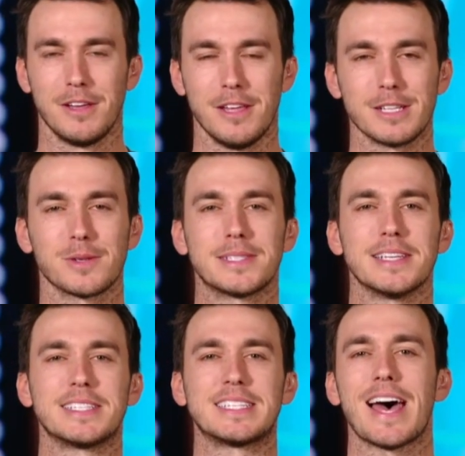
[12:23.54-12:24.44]
This was the
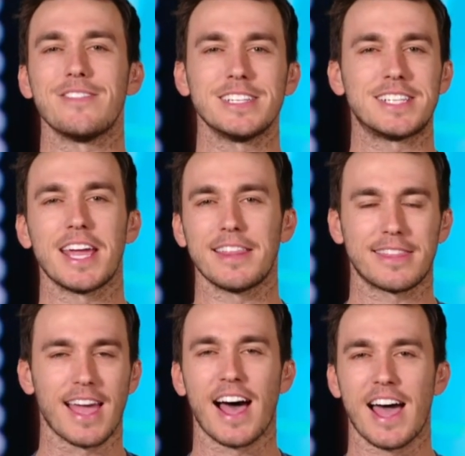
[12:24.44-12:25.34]

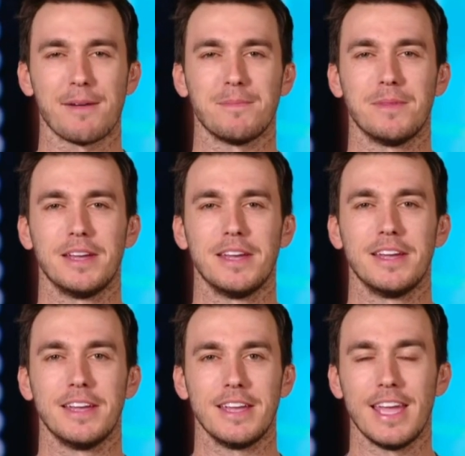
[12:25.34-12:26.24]
17th time
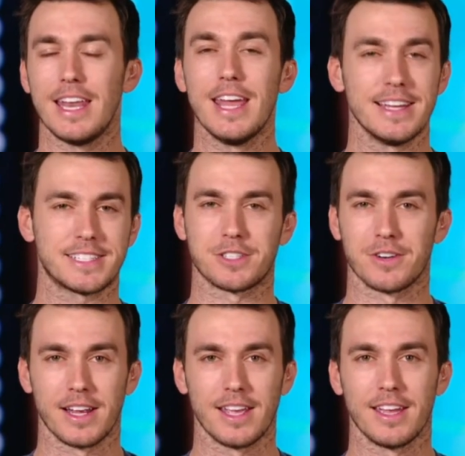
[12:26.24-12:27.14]
in
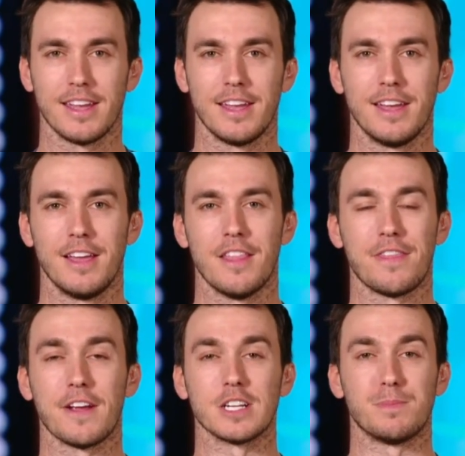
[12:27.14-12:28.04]
history that
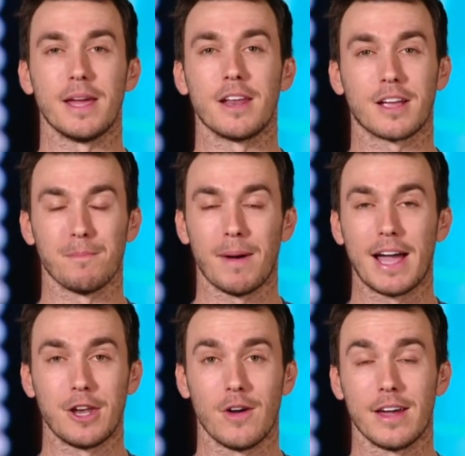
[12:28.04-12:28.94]
there has been a
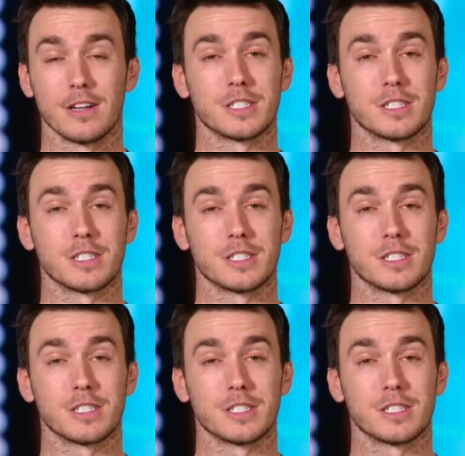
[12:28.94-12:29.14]
combined no hitter.